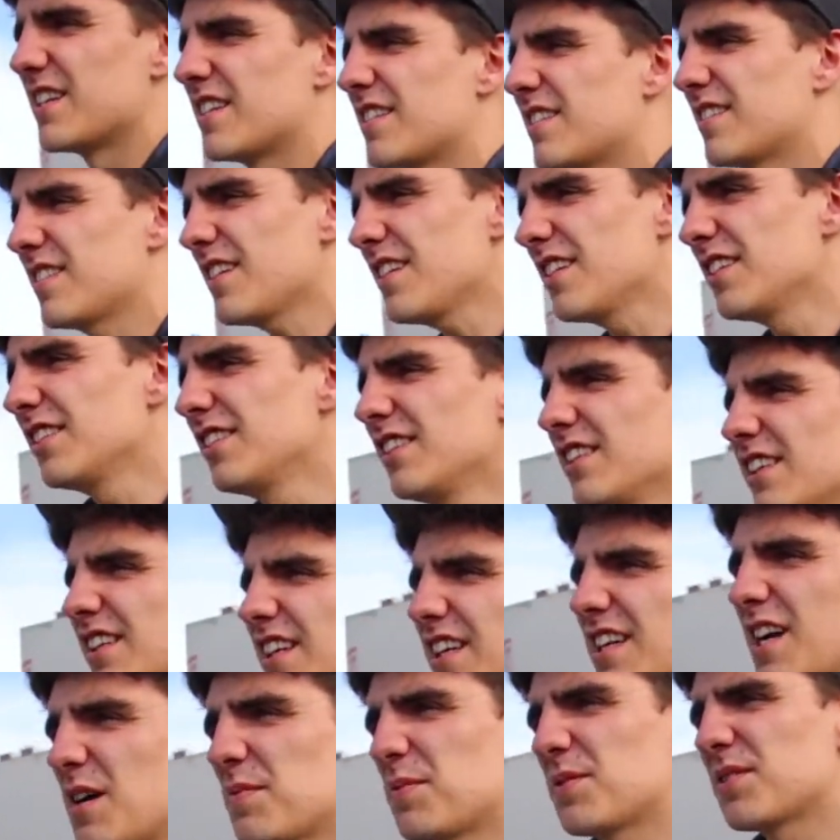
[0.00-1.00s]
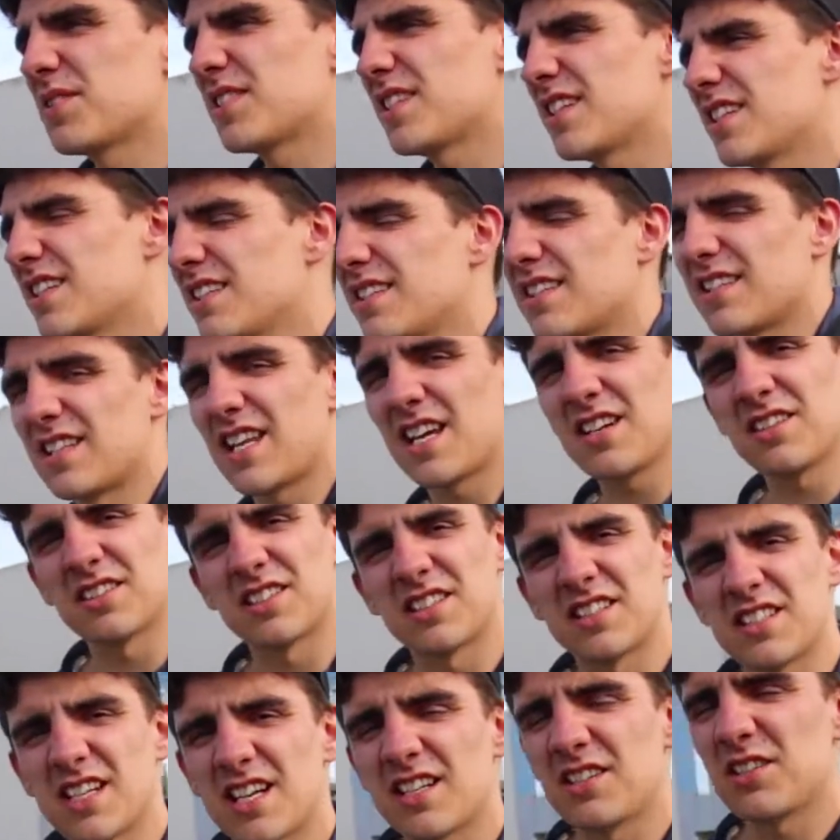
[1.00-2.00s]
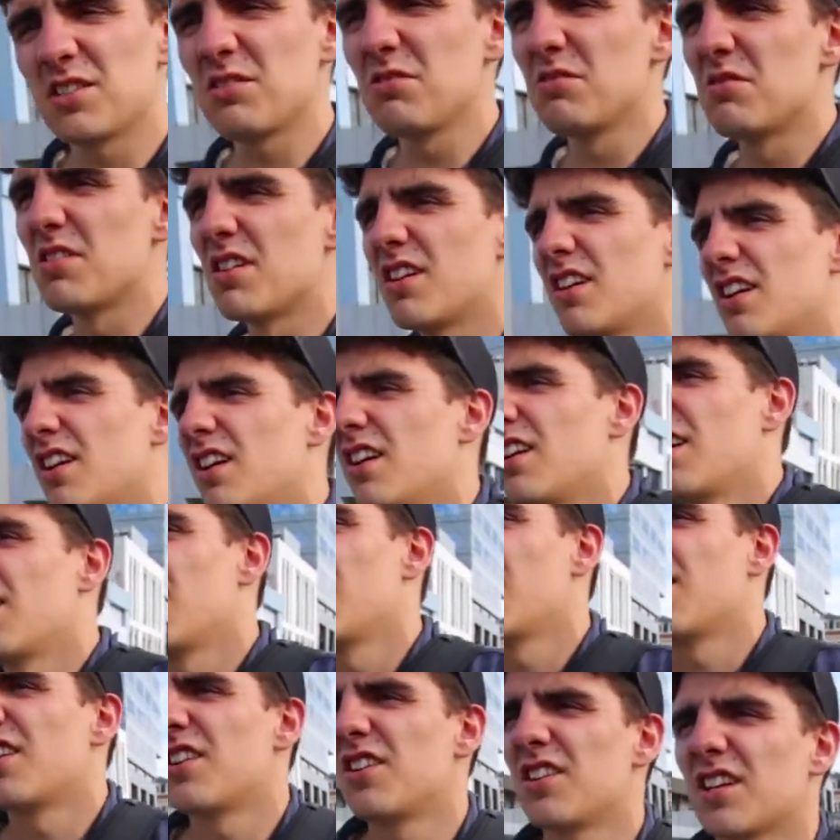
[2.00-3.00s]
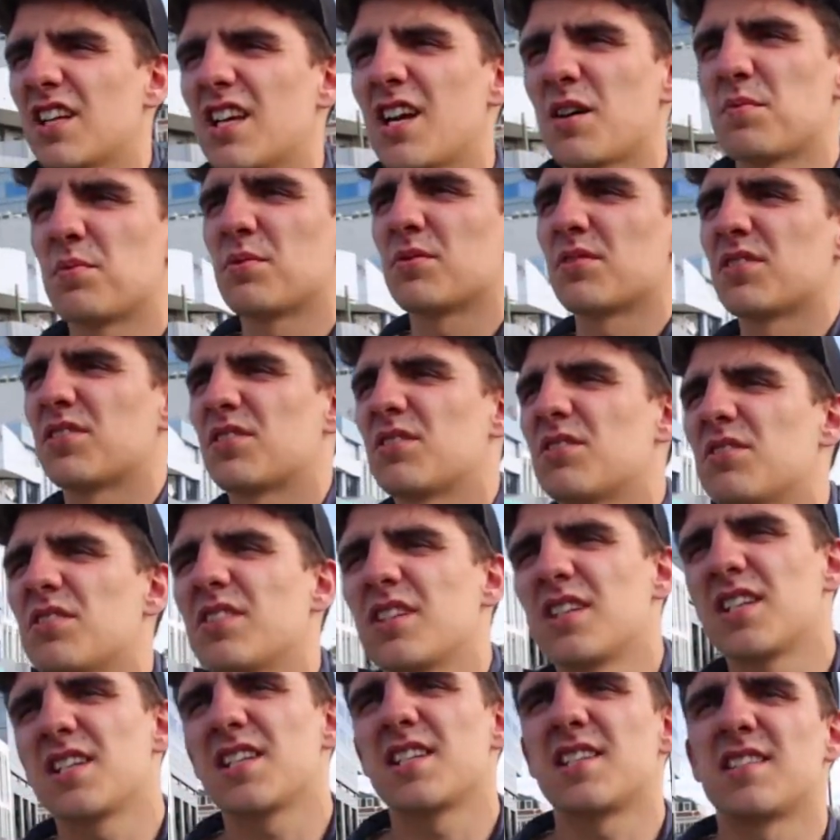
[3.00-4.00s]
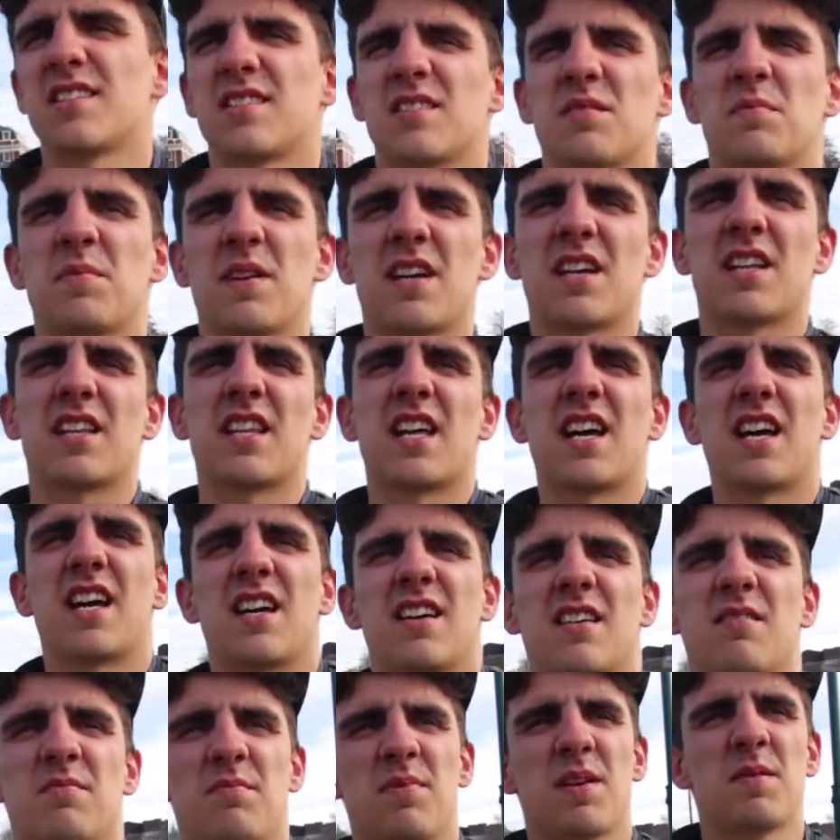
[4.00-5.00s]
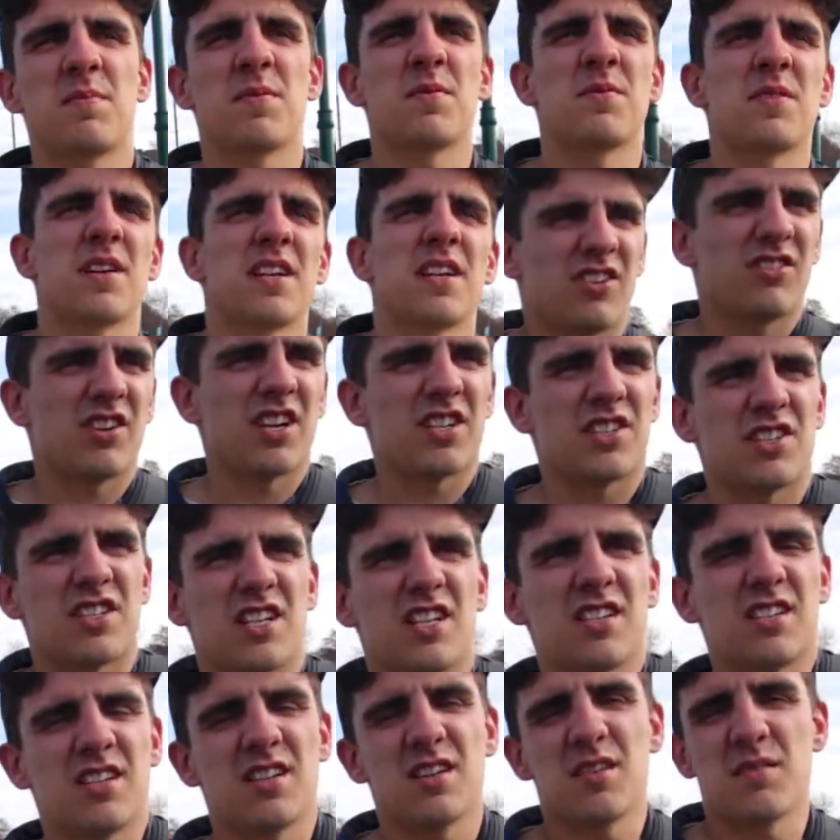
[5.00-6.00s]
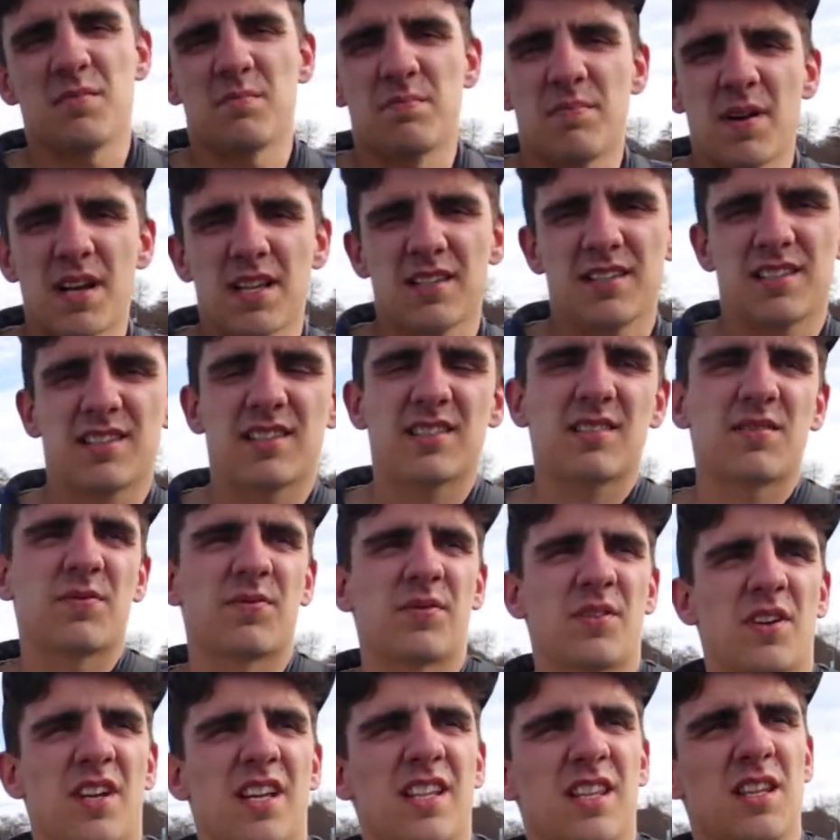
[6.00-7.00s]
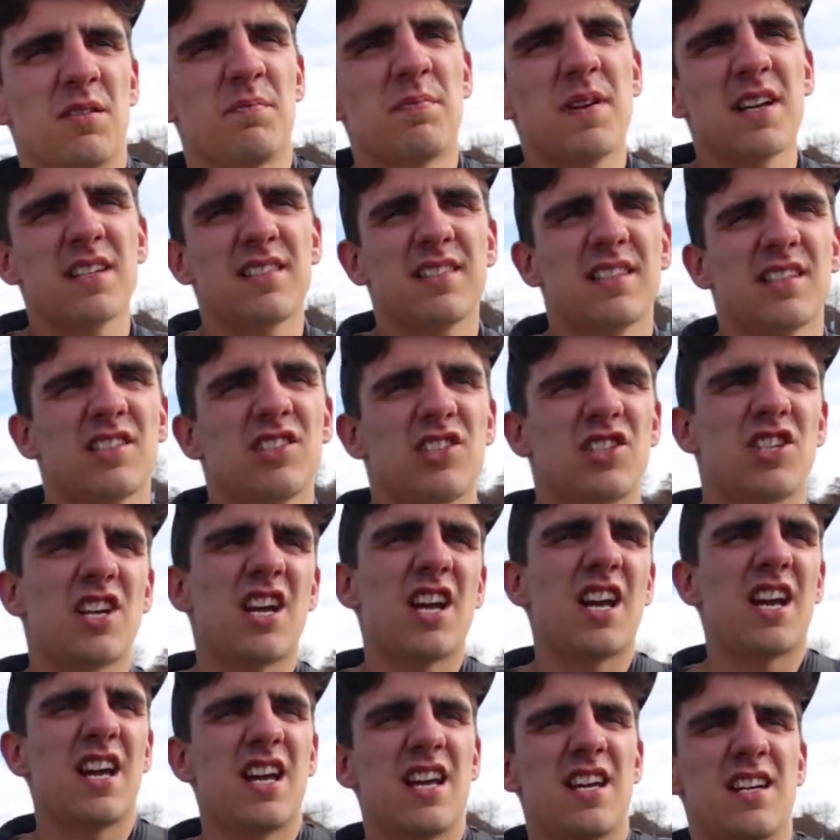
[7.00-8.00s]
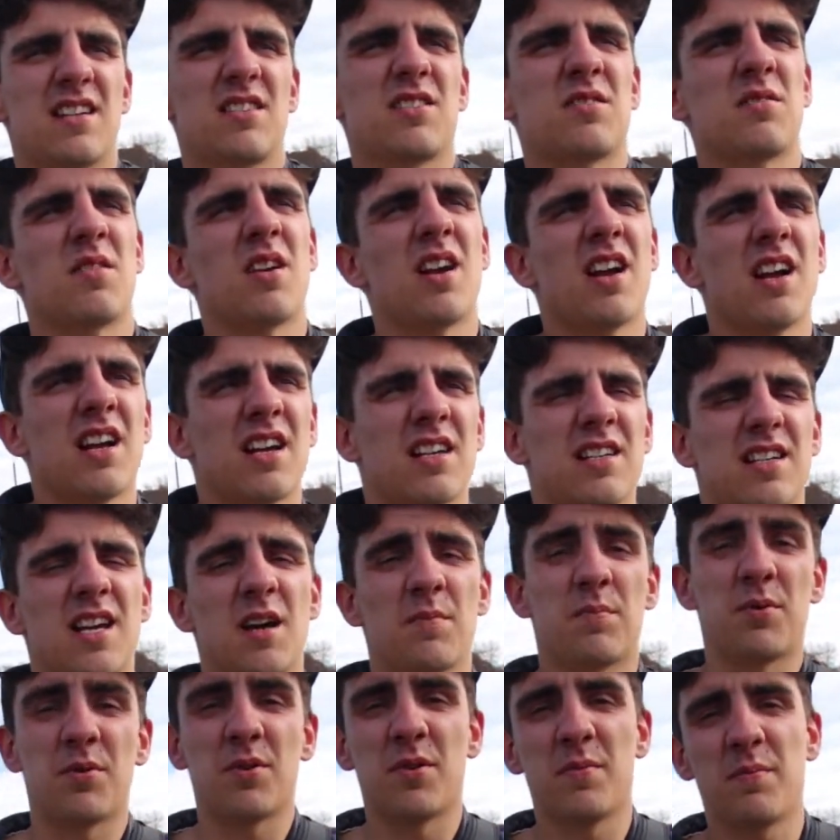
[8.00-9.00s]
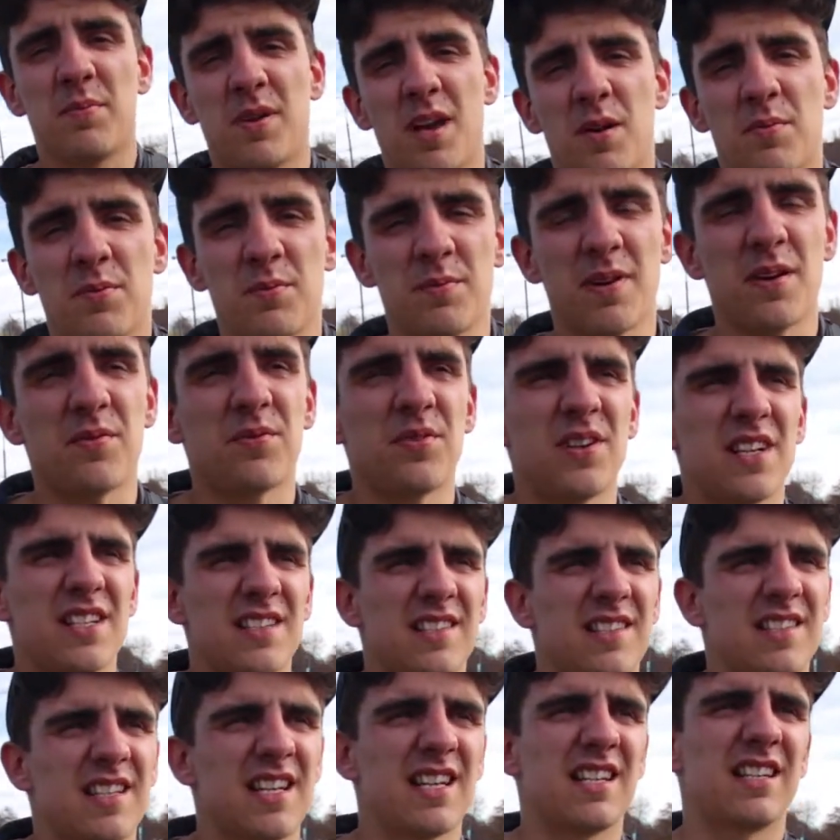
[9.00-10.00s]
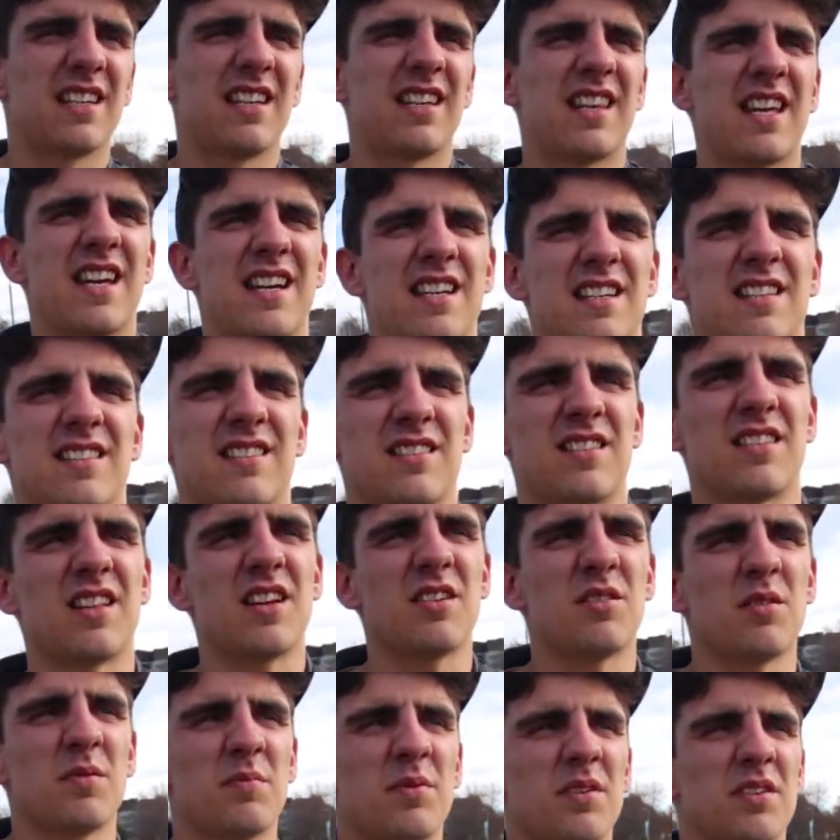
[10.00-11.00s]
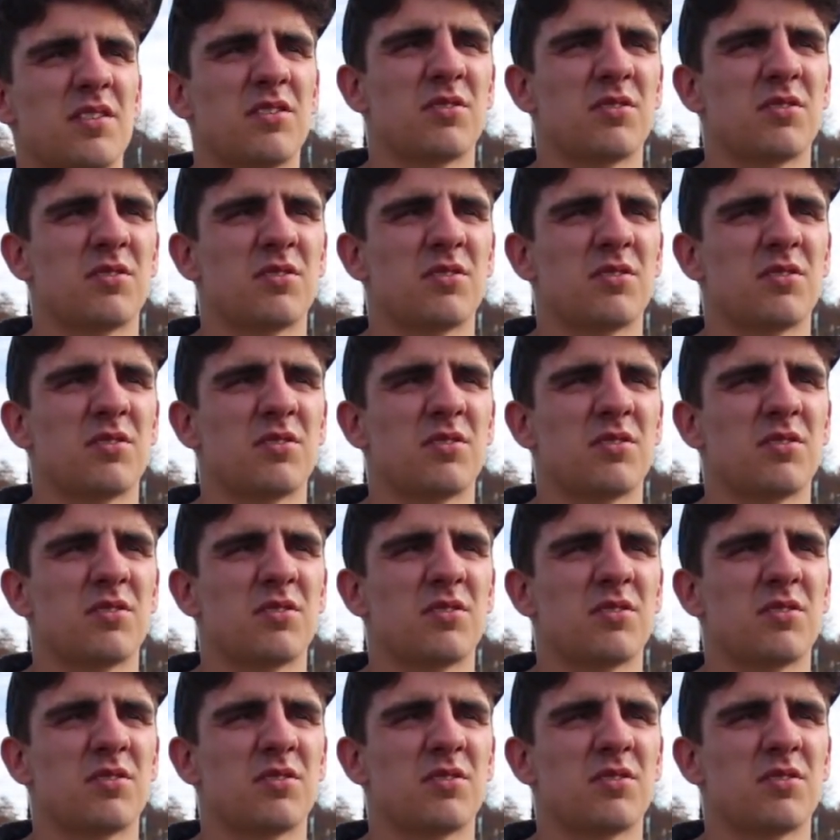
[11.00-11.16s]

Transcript: So, a couple of seconds and they could have died too heard a couple of stories about like people crushed under bus for, in the bus exchange. A couple, a couple of my friends seen that, so they were a bit